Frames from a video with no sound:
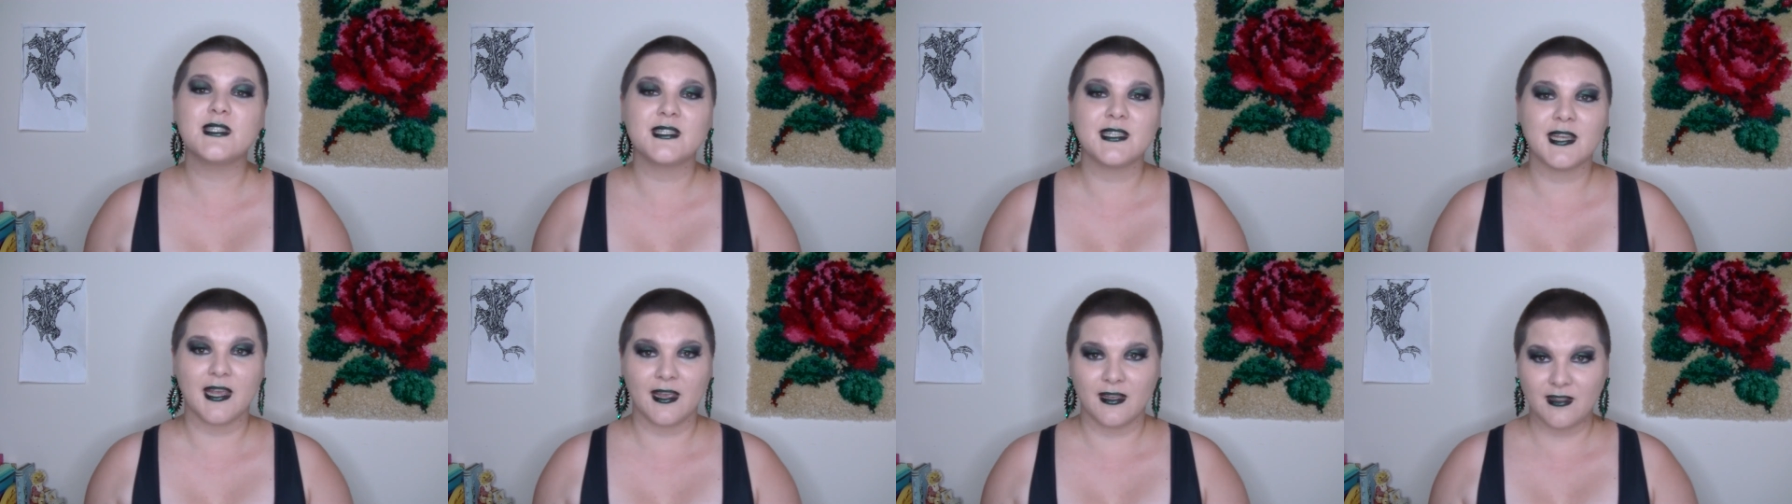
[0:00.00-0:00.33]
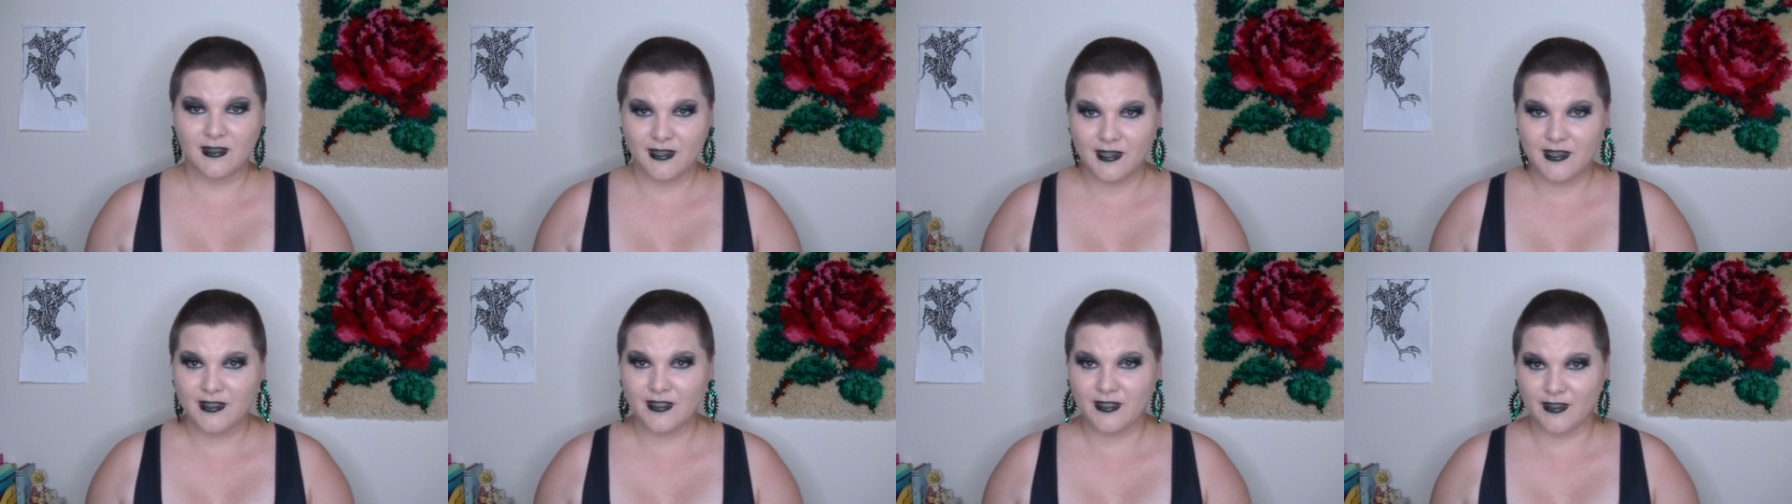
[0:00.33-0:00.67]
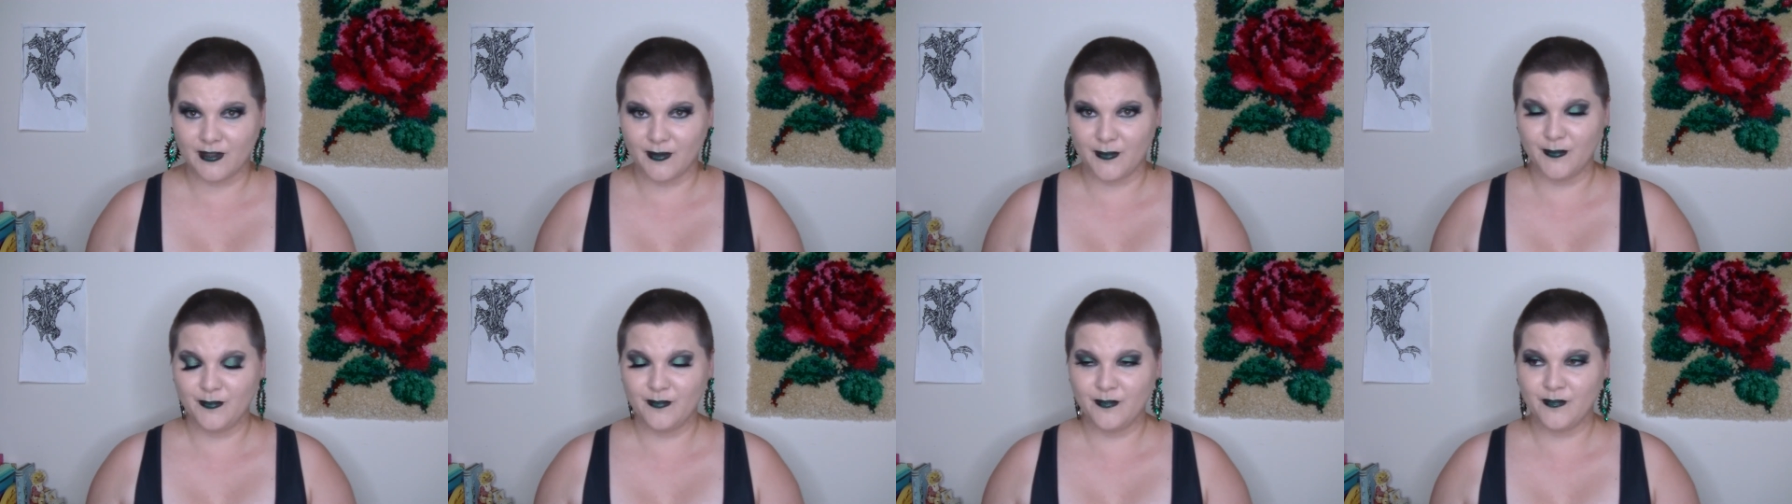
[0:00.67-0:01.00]
telling
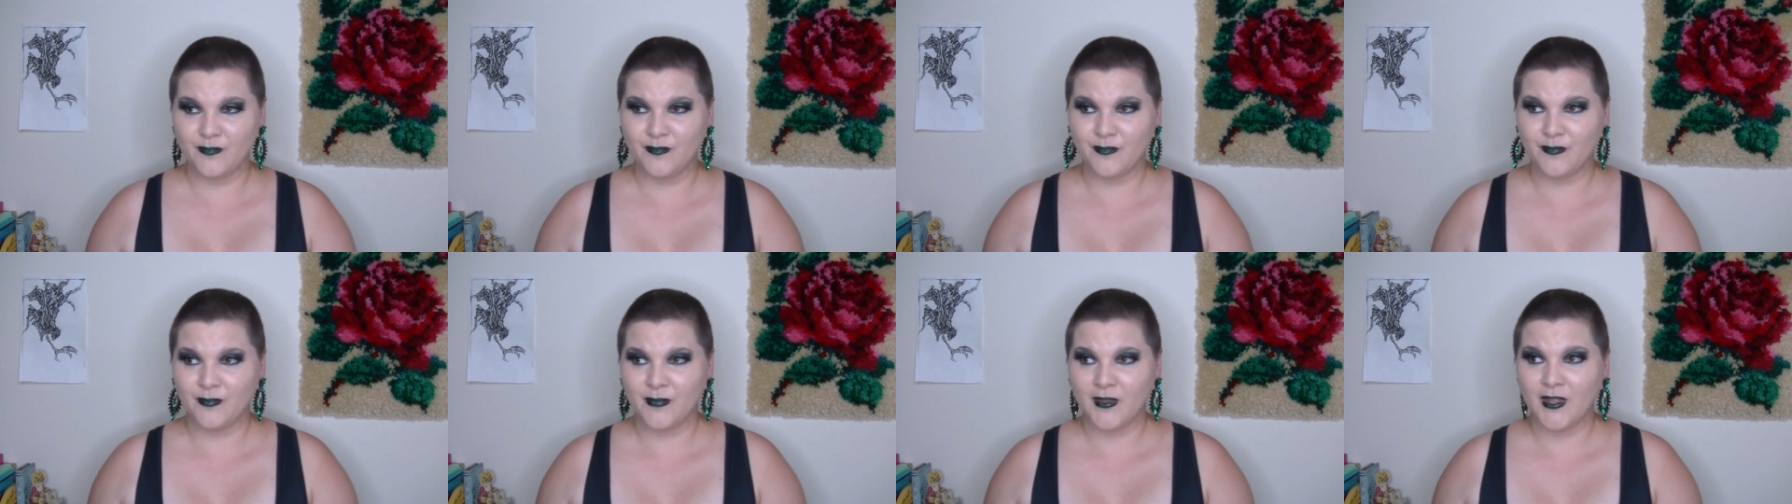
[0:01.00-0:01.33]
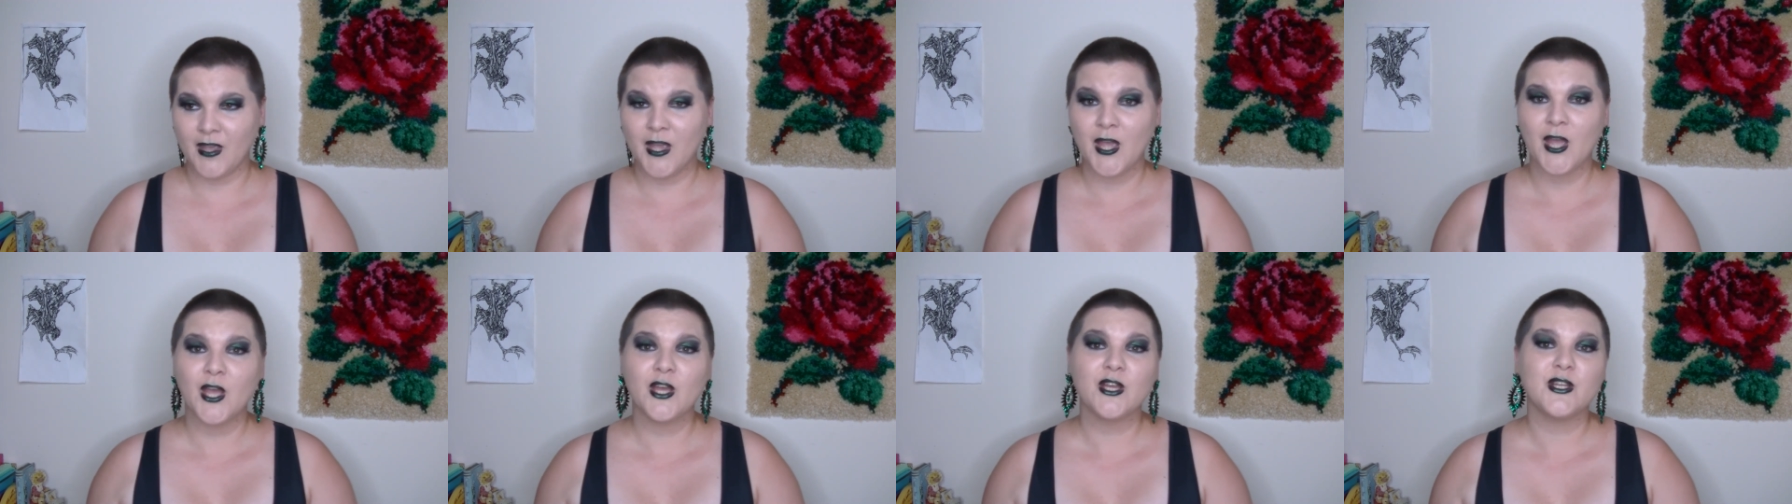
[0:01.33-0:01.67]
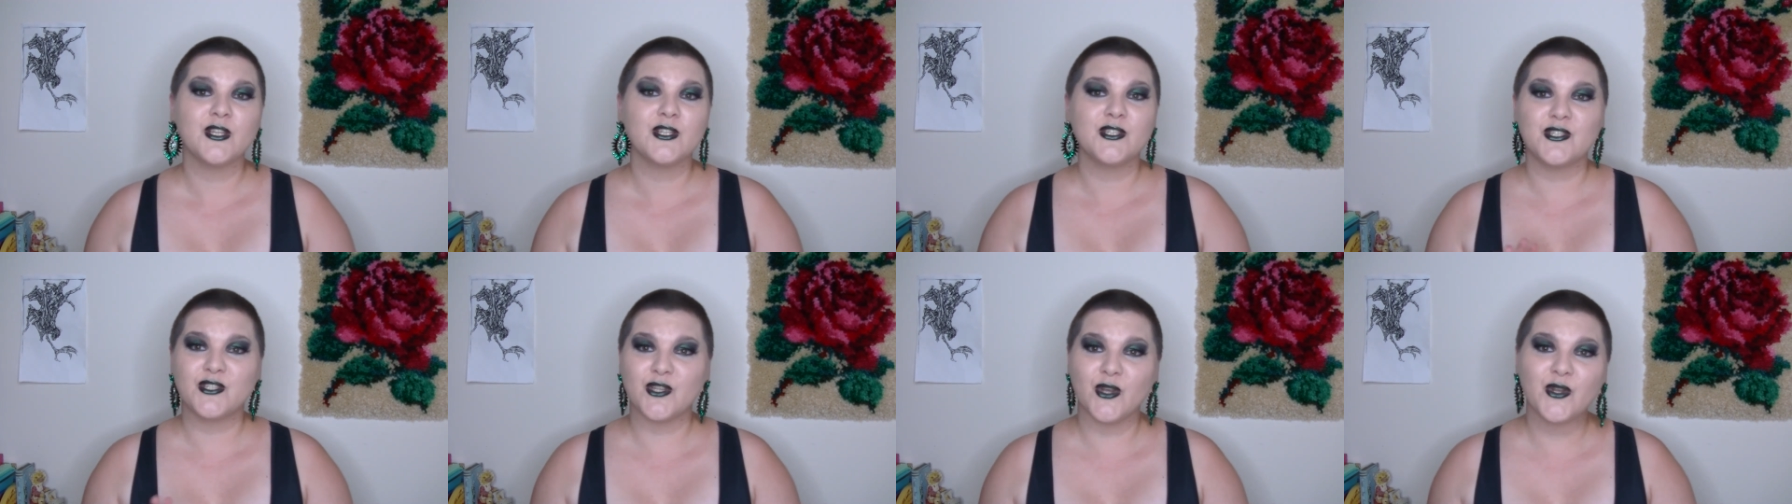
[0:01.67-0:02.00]
them,
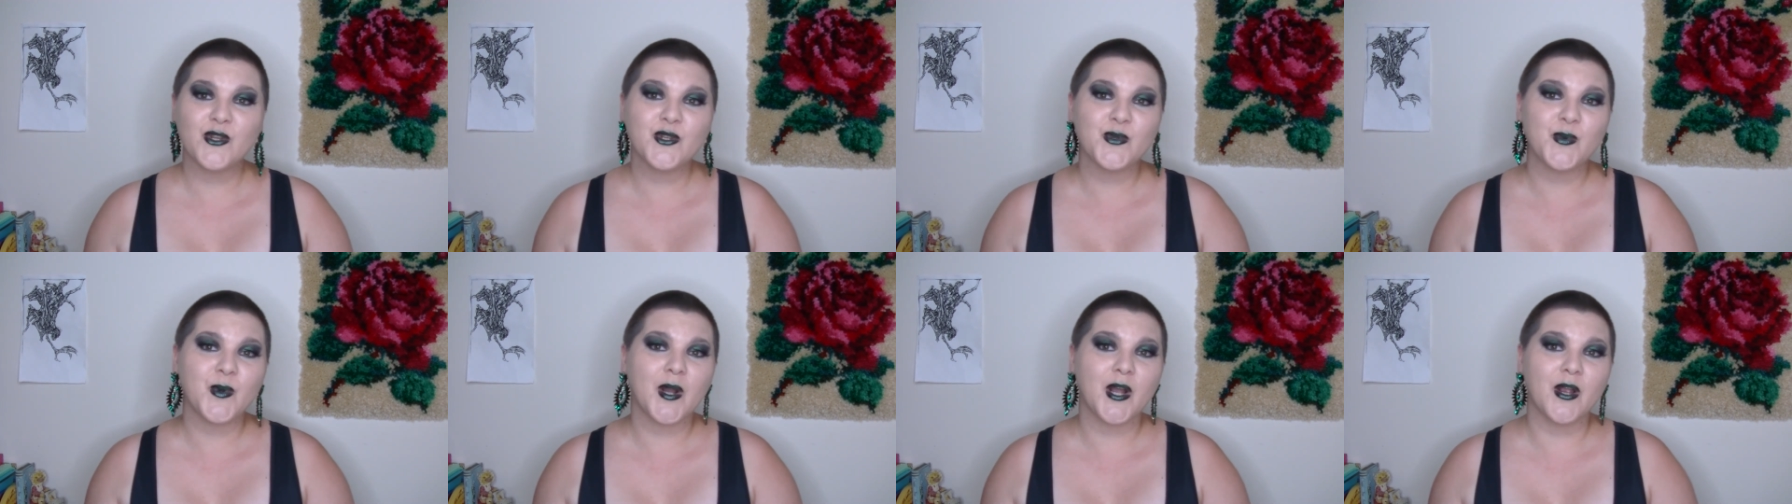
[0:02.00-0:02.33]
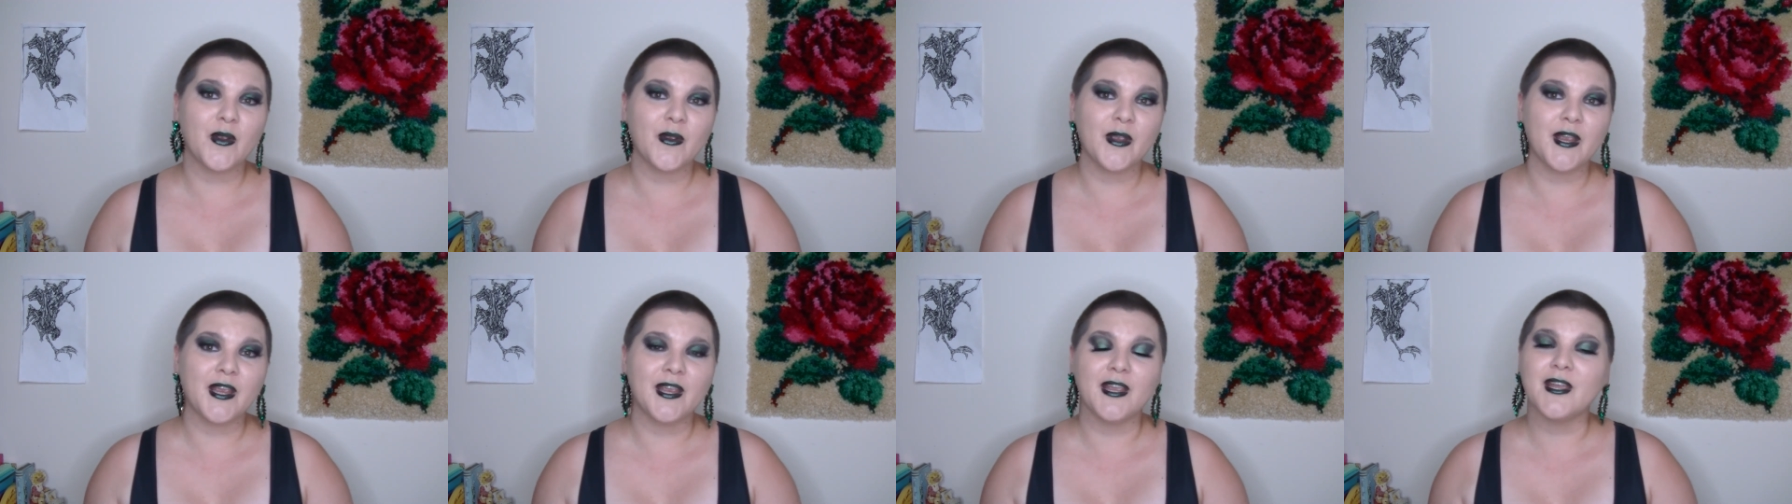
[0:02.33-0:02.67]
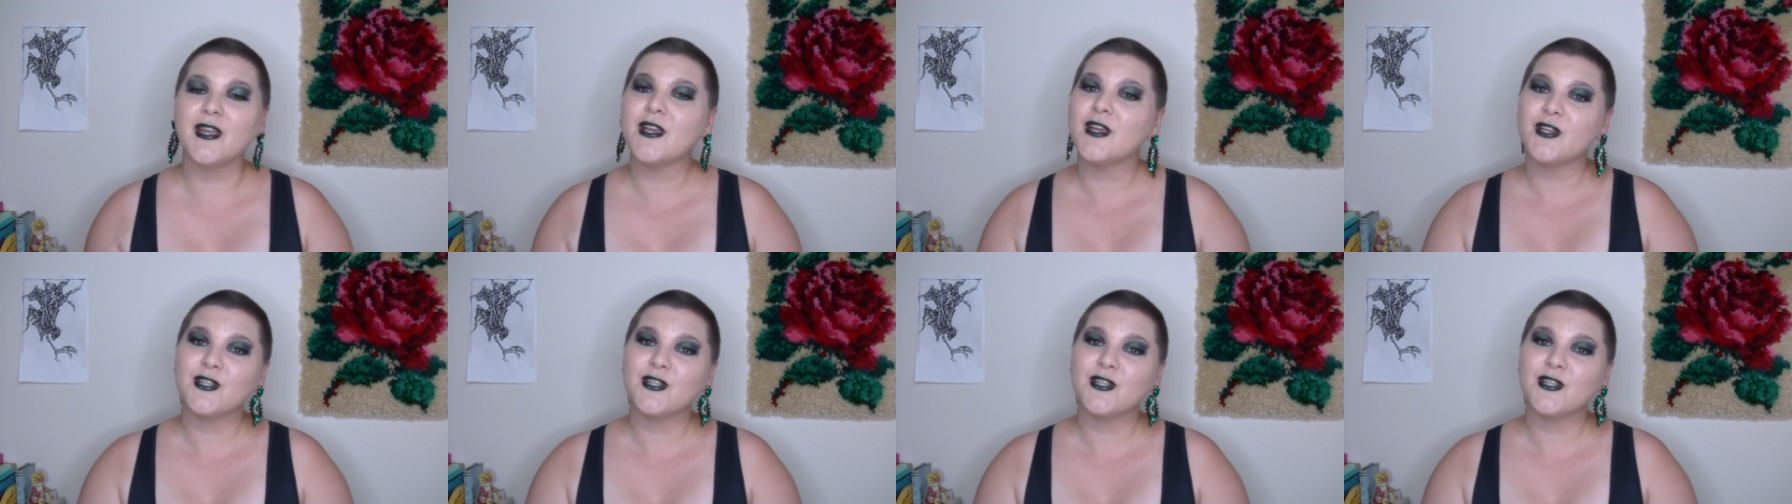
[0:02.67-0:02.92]
don't worry,